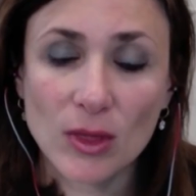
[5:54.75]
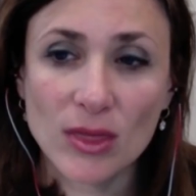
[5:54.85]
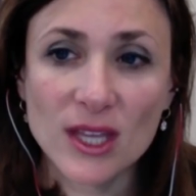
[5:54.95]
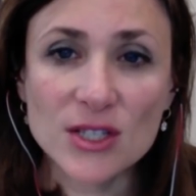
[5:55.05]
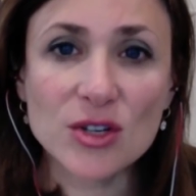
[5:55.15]

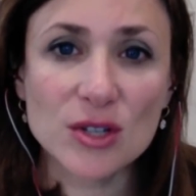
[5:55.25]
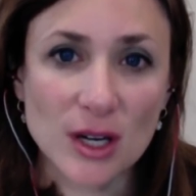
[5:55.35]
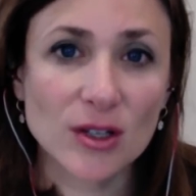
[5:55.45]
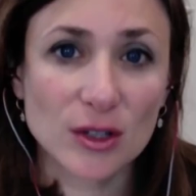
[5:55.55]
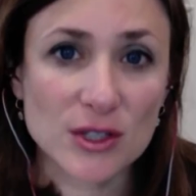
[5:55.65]
these are
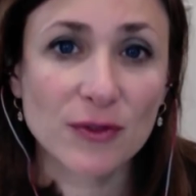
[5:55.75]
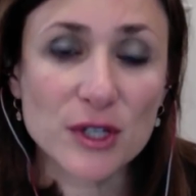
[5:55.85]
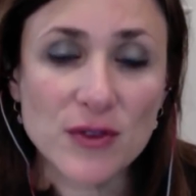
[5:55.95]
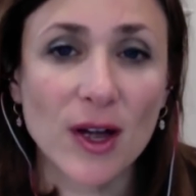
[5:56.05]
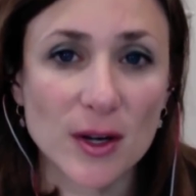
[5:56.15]
young girls.
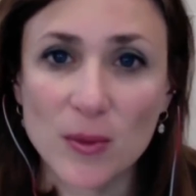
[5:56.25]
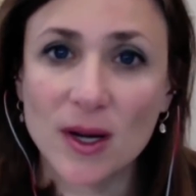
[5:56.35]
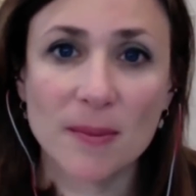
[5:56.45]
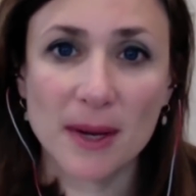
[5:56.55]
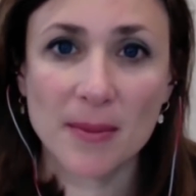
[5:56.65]
First of all, I don't
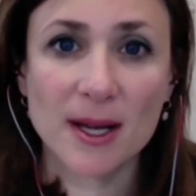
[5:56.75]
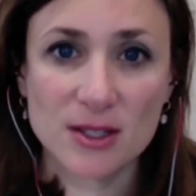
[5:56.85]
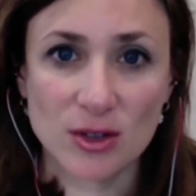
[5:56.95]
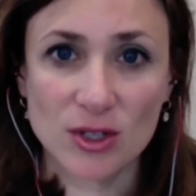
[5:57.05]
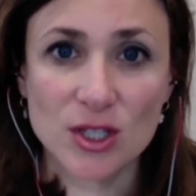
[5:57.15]
want to minimize
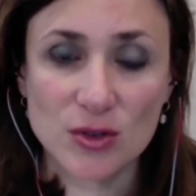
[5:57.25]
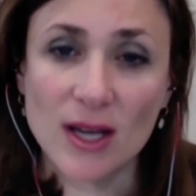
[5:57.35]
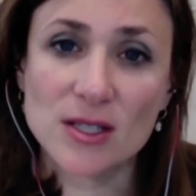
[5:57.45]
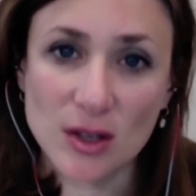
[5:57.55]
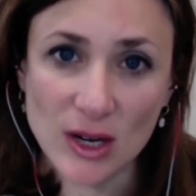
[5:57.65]
their
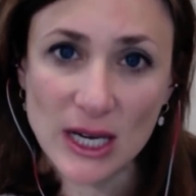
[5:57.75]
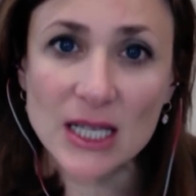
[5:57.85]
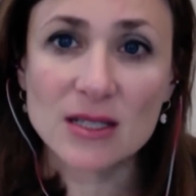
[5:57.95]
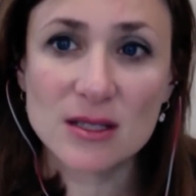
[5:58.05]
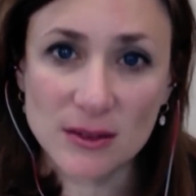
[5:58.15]
distress. They're
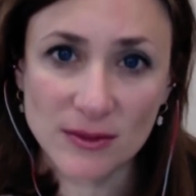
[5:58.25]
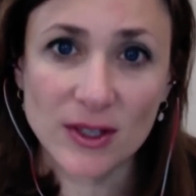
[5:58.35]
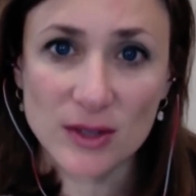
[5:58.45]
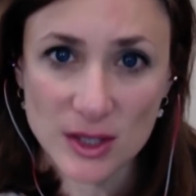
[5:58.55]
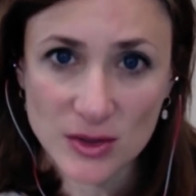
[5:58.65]
in
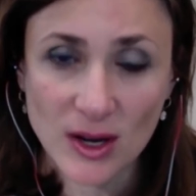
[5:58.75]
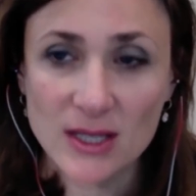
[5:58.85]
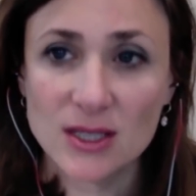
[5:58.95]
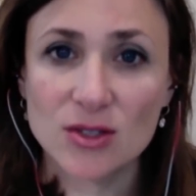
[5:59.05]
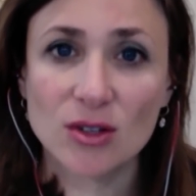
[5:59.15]
severe
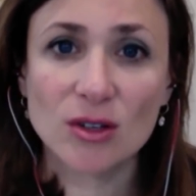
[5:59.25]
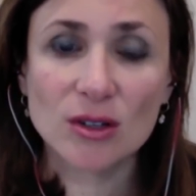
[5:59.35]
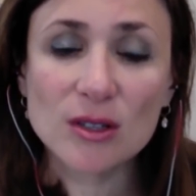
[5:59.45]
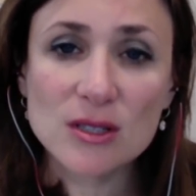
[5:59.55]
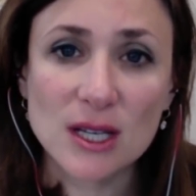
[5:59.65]
distress. These are mm.
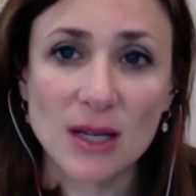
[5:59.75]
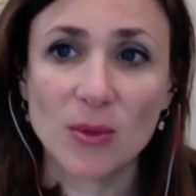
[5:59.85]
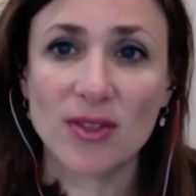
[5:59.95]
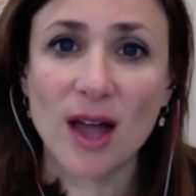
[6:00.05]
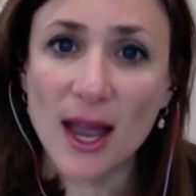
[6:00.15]
girls
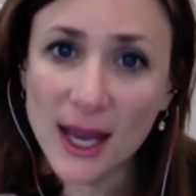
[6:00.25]
with high